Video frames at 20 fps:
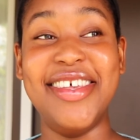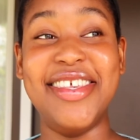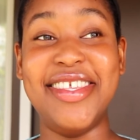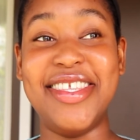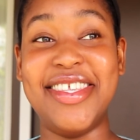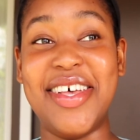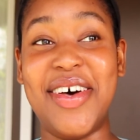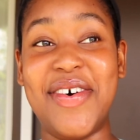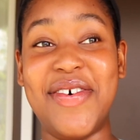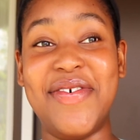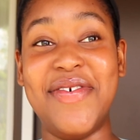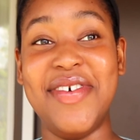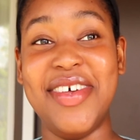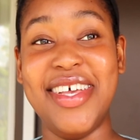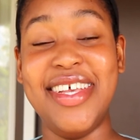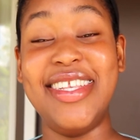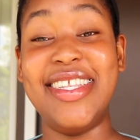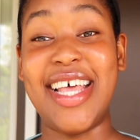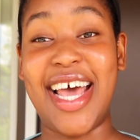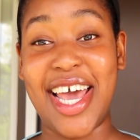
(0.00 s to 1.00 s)
So
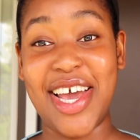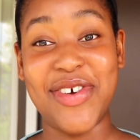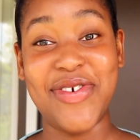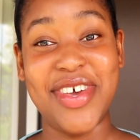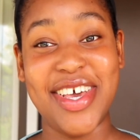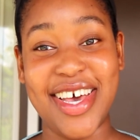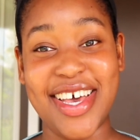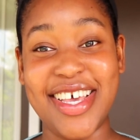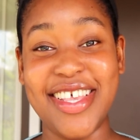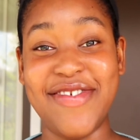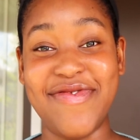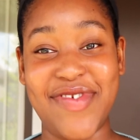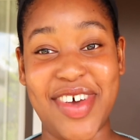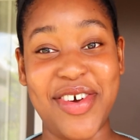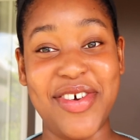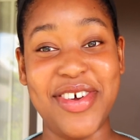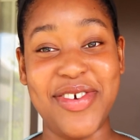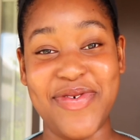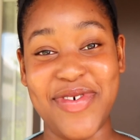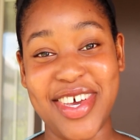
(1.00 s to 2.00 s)
diarrhea is
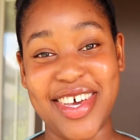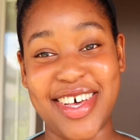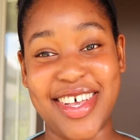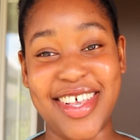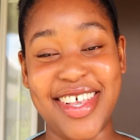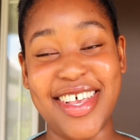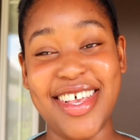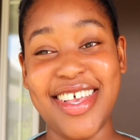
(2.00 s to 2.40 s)
very real.